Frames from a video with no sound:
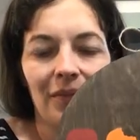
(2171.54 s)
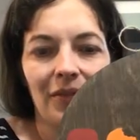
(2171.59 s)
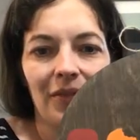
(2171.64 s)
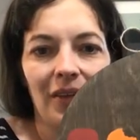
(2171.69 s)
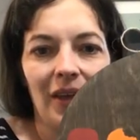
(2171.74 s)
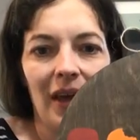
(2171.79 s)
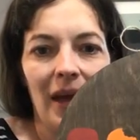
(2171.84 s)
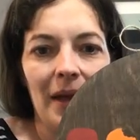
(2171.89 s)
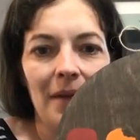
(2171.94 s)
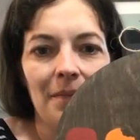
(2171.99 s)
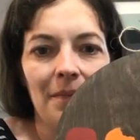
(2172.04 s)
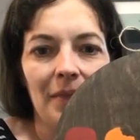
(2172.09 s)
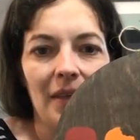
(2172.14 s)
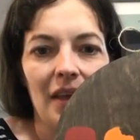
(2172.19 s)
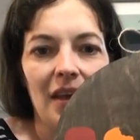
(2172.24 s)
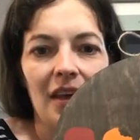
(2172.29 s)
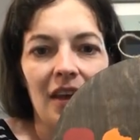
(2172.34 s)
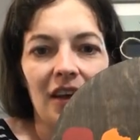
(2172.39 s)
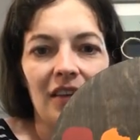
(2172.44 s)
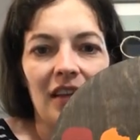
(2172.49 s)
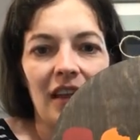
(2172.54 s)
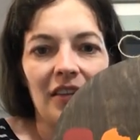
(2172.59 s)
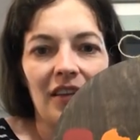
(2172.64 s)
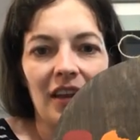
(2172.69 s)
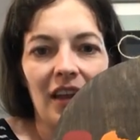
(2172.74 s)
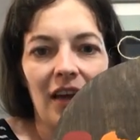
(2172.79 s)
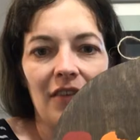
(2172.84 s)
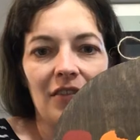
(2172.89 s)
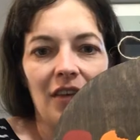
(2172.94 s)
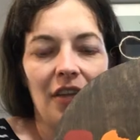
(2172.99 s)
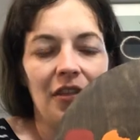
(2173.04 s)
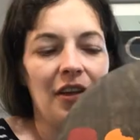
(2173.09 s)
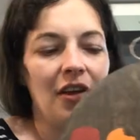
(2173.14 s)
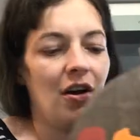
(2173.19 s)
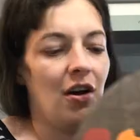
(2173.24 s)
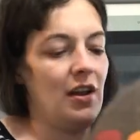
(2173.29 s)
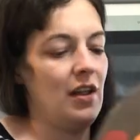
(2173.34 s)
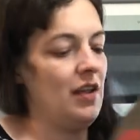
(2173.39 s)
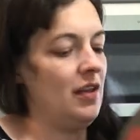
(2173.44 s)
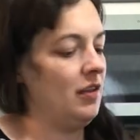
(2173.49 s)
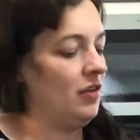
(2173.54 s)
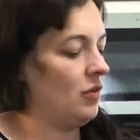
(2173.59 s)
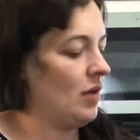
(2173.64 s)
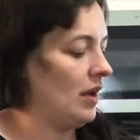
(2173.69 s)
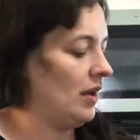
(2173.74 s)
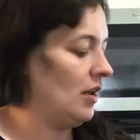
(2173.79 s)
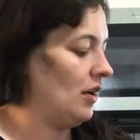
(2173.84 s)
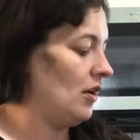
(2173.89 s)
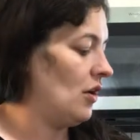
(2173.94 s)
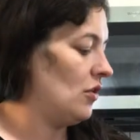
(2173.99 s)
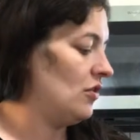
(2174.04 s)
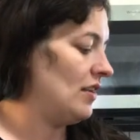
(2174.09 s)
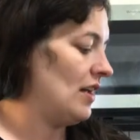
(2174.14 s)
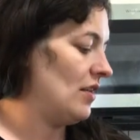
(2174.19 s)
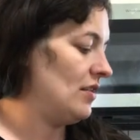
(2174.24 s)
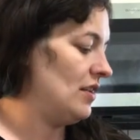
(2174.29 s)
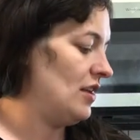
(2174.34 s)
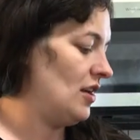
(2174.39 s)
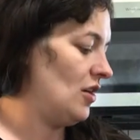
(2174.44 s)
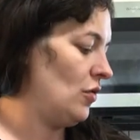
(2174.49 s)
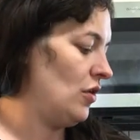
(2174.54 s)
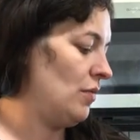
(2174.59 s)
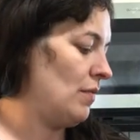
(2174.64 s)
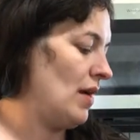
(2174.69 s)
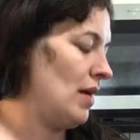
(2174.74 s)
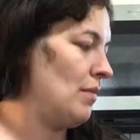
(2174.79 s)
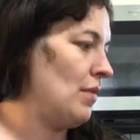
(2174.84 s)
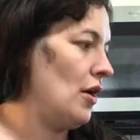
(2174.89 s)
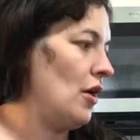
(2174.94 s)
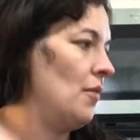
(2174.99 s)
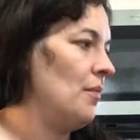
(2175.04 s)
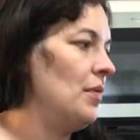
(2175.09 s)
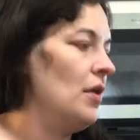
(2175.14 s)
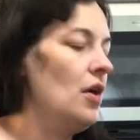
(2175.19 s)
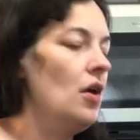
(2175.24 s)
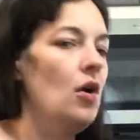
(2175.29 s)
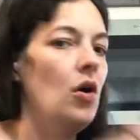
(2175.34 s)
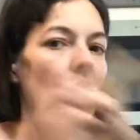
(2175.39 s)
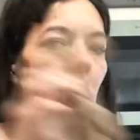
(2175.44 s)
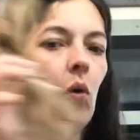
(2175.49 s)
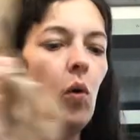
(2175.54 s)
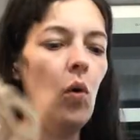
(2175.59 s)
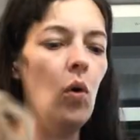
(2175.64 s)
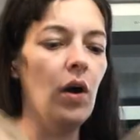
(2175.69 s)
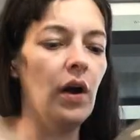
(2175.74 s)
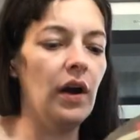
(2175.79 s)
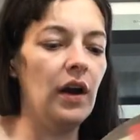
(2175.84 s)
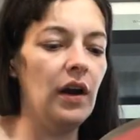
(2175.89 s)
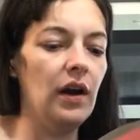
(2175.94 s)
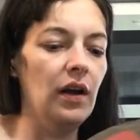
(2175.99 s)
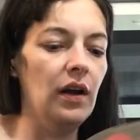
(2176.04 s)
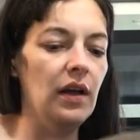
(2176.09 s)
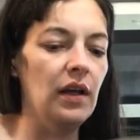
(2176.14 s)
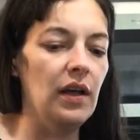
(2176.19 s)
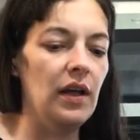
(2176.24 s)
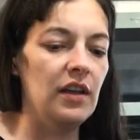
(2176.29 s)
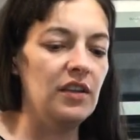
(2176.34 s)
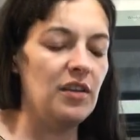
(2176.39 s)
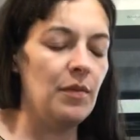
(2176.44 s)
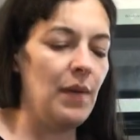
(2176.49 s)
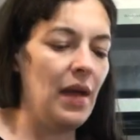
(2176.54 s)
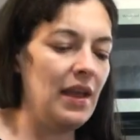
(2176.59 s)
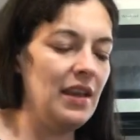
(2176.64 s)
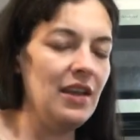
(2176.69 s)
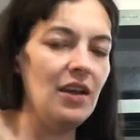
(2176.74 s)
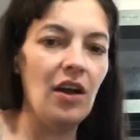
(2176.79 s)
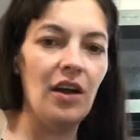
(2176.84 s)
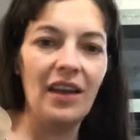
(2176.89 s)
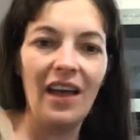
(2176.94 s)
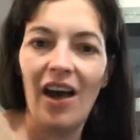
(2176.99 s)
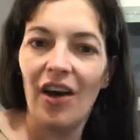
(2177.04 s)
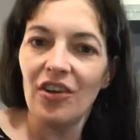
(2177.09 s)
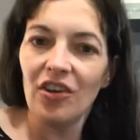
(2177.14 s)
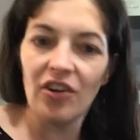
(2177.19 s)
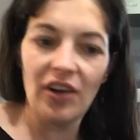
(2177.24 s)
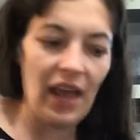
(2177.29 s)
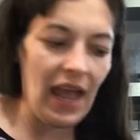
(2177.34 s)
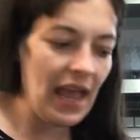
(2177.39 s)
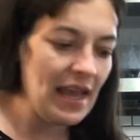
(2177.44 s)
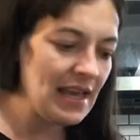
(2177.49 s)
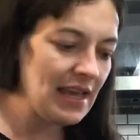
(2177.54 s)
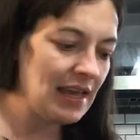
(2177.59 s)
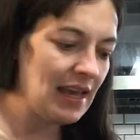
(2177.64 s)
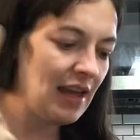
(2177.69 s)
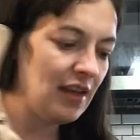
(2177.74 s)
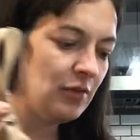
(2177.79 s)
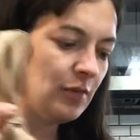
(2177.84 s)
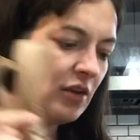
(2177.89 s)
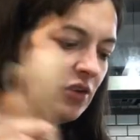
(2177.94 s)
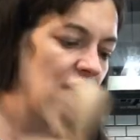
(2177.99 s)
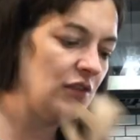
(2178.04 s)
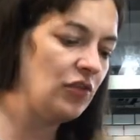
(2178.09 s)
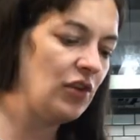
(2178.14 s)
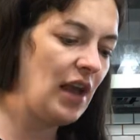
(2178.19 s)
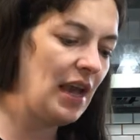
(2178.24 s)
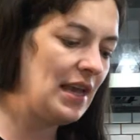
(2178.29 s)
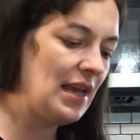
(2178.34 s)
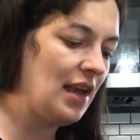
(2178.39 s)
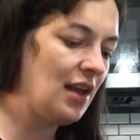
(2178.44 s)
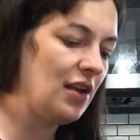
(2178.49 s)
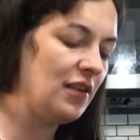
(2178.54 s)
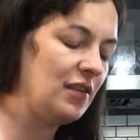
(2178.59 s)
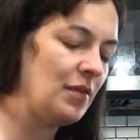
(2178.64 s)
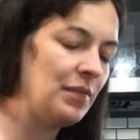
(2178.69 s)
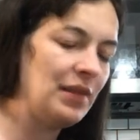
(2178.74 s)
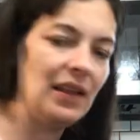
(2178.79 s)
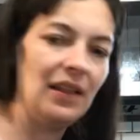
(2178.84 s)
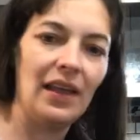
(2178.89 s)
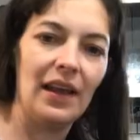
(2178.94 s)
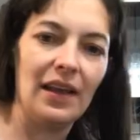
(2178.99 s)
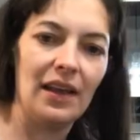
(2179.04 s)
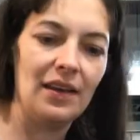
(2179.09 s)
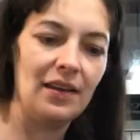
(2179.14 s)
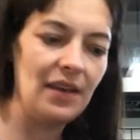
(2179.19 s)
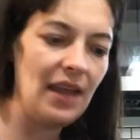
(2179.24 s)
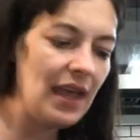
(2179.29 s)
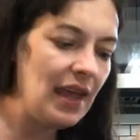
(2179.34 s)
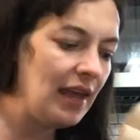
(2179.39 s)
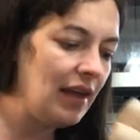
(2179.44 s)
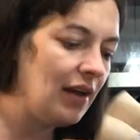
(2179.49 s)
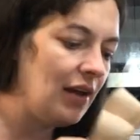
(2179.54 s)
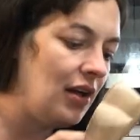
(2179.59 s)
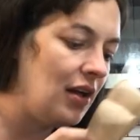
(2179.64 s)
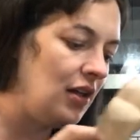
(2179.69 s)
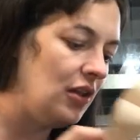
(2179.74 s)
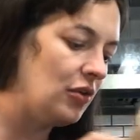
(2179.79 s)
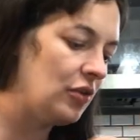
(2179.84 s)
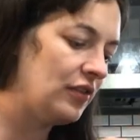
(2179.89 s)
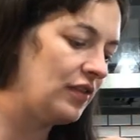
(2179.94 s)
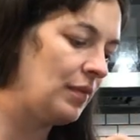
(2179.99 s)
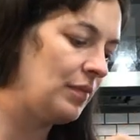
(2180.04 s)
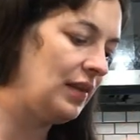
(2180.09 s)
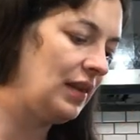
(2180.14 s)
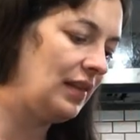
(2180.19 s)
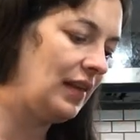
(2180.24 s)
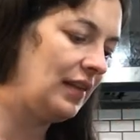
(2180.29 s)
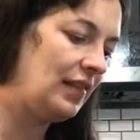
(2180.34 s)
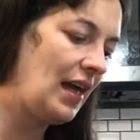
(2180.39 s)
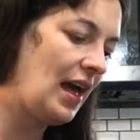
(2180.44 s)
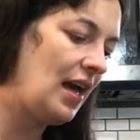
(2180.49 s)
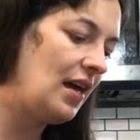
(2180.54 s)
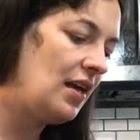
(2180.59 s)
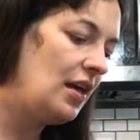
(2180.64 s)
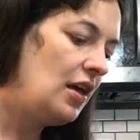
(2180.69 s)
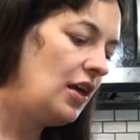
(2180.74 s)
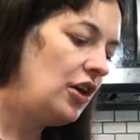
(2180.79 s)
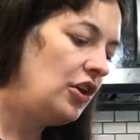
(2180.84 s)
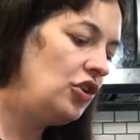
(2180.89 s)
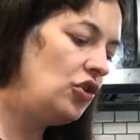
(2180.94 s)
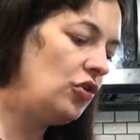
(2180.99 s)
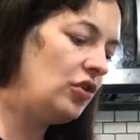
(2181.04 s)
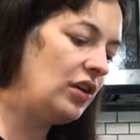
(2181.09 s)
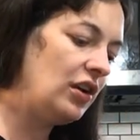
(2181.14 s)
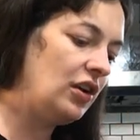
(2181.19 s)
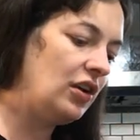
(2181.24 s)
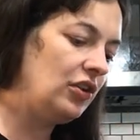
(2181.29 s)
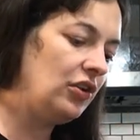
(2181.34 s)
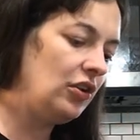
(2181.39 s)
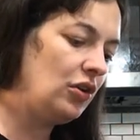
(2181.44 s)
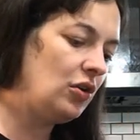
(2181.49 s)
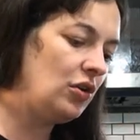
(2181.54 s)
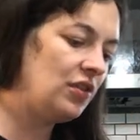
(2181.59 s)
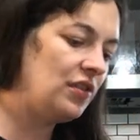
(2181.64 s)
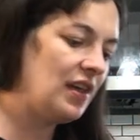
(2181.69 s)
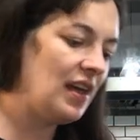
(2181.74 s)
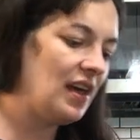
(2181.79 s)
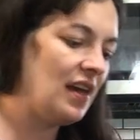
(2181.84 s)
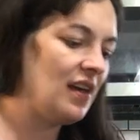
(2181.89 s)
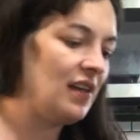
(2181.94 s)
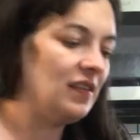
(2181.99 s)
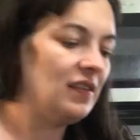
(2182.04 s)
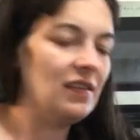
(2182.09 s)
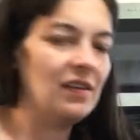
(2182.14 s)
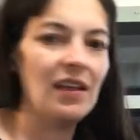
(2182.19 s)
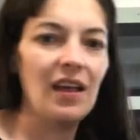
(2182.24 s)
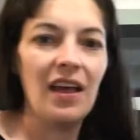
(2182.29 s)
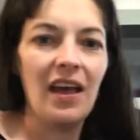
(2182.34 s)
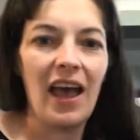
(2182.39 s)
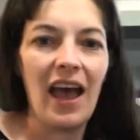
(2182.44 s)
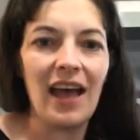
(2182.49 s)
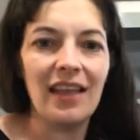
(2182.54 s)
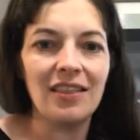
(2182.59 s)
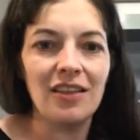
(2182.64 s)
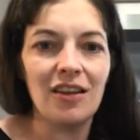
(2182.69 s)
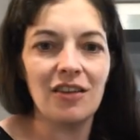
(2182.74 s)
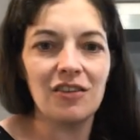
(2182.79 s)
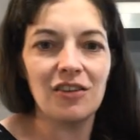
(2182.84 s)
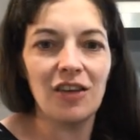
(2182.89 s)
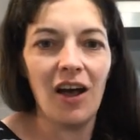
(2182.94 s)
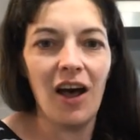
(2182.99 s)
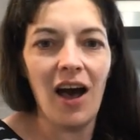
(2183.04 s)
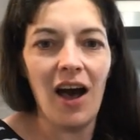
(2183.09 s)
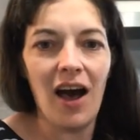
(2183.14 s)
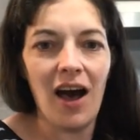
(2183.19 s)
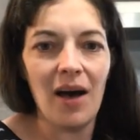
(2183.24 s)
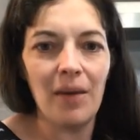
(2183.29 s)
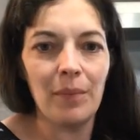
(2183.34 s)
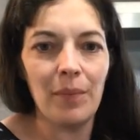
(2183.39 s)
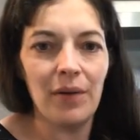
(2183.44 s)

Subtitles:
okay, because that's going to have nothing on it. So I could go down here with my bow. Or depending on how you're hanging it, especially if you're hanging it on something like a nail or something like that, you could glue this at the top